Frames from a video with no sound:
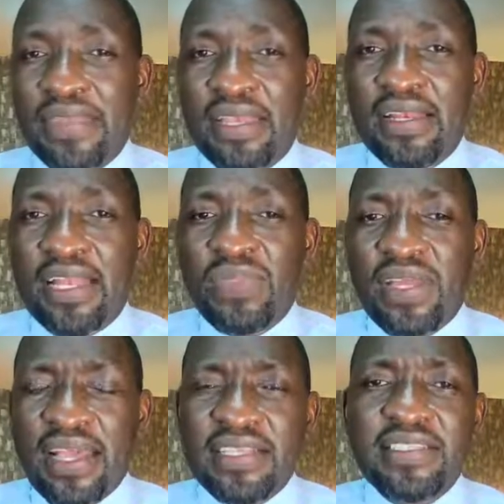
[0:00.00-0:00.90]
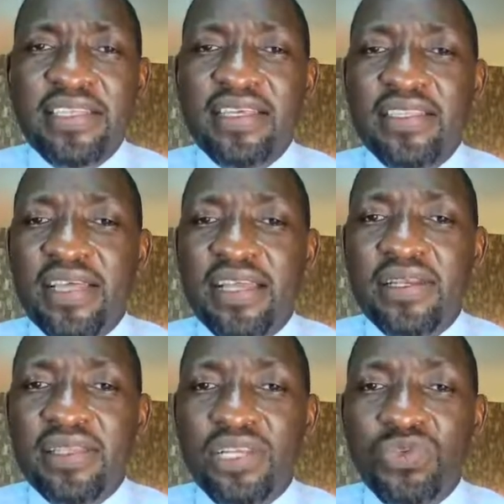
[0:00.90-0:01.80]
Now, the next thing
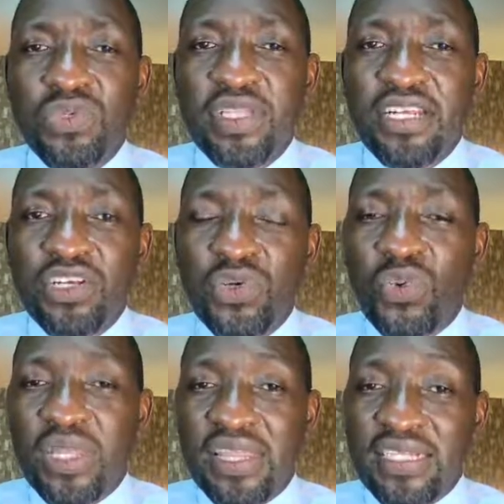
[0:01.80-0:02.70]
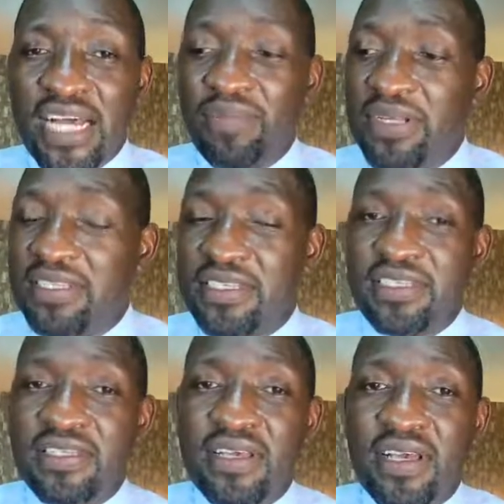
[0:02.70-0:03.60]
then that we then do when that happens
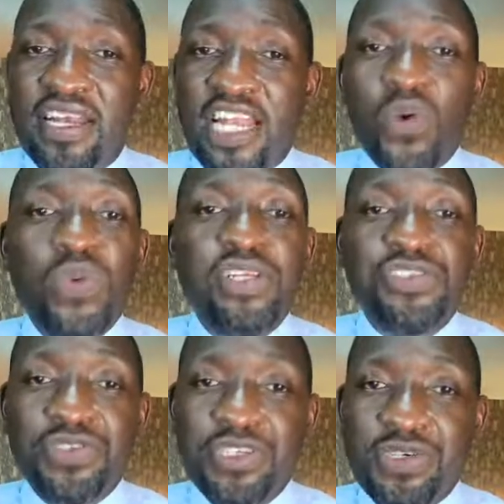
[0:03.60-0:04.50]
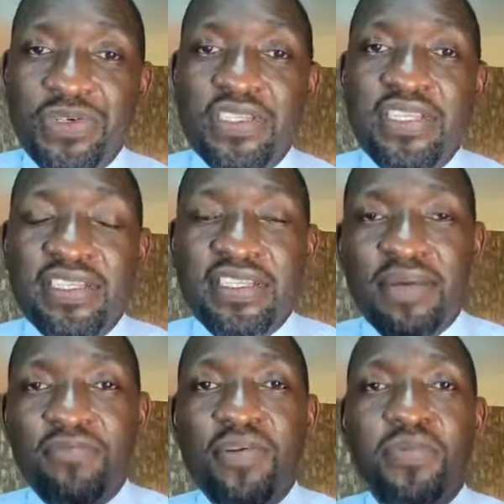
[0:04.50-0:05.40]
is now we introduce
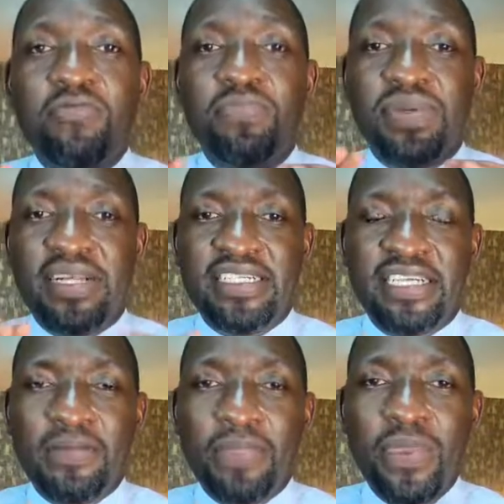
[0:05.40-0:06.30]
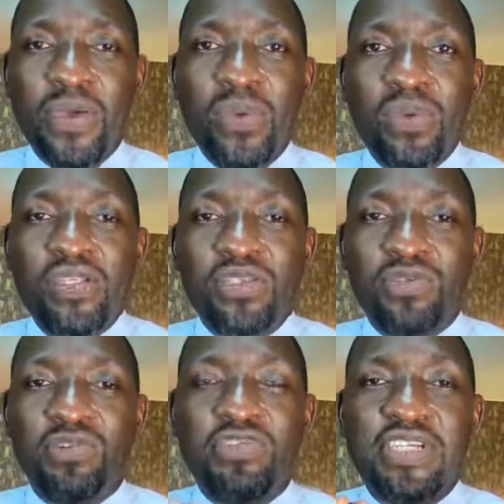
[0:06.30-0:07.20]
some form of pressure. We sort
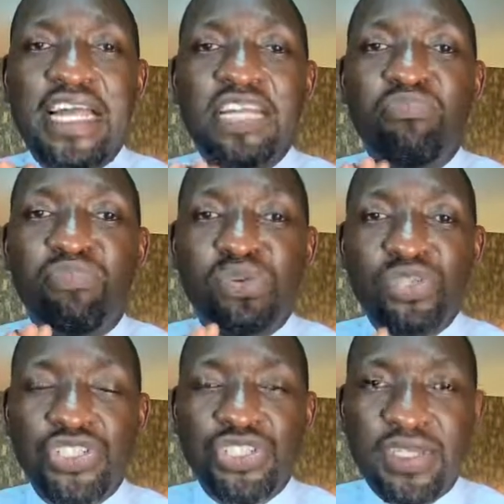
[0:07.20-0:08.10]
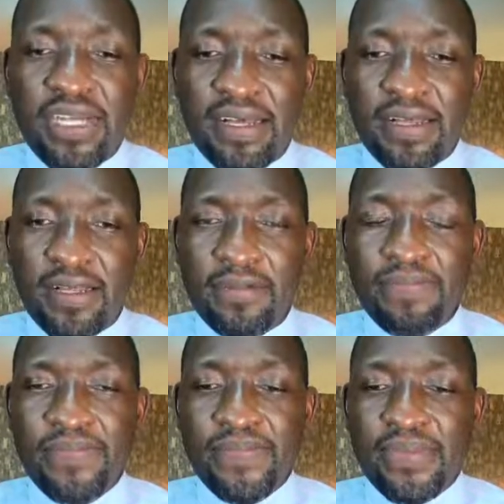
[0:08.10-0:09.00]
of try and push
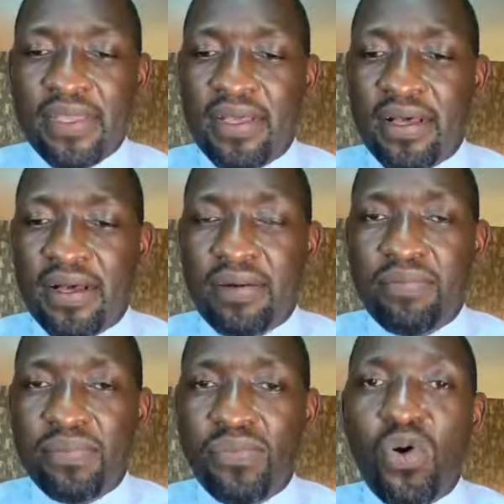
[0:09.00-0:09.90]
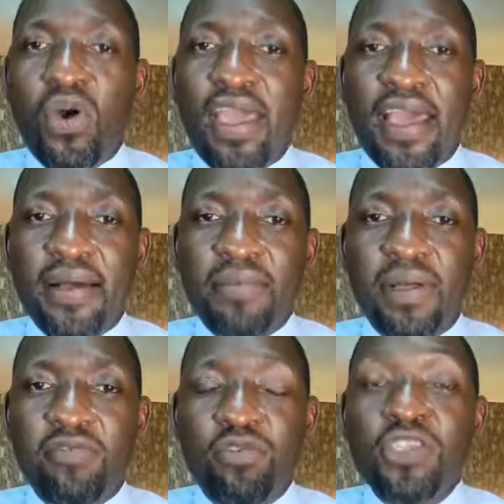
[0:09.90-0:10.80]
more air
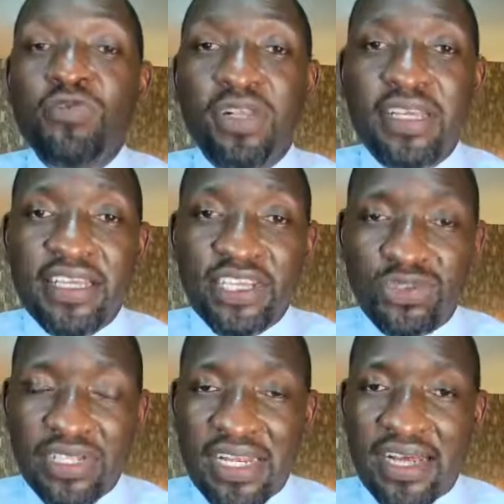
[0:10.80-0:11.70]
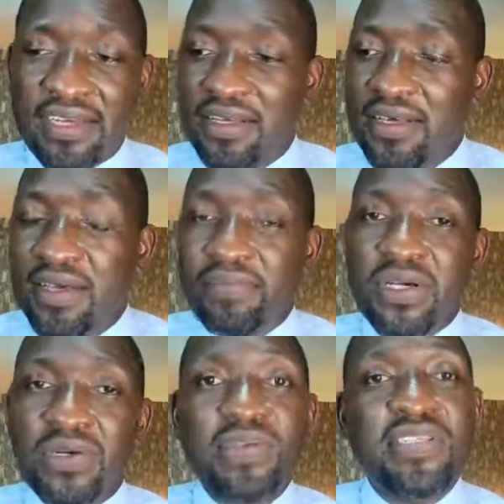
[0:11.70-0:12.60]
forcefully into the lung,
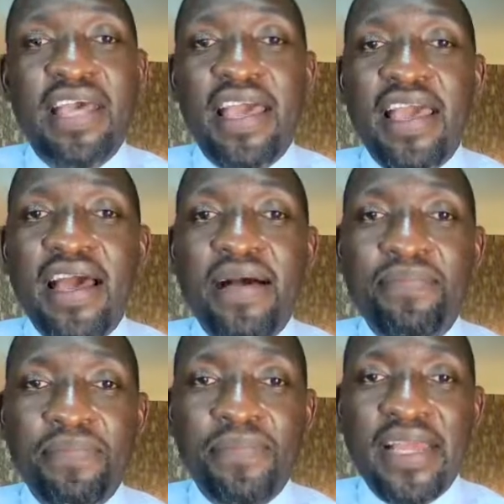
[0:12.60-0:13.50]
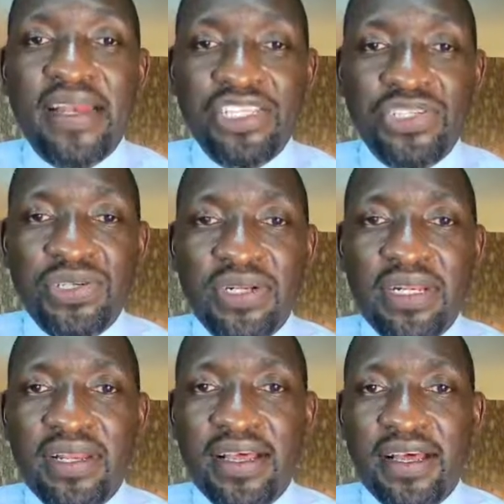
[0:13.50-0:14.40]
because air by
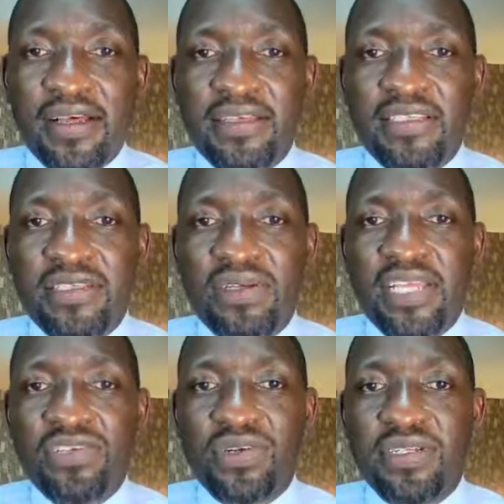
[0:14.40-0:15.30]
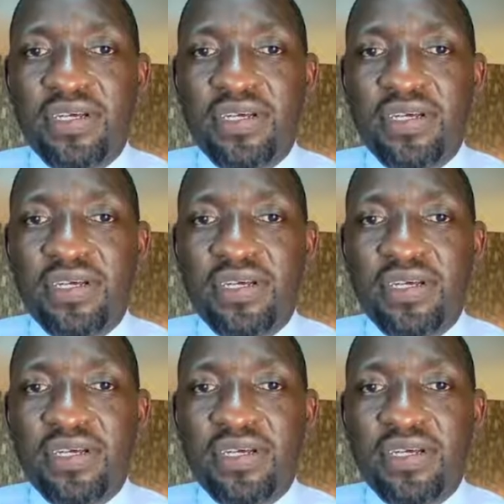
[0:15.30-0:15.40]
natural is a natural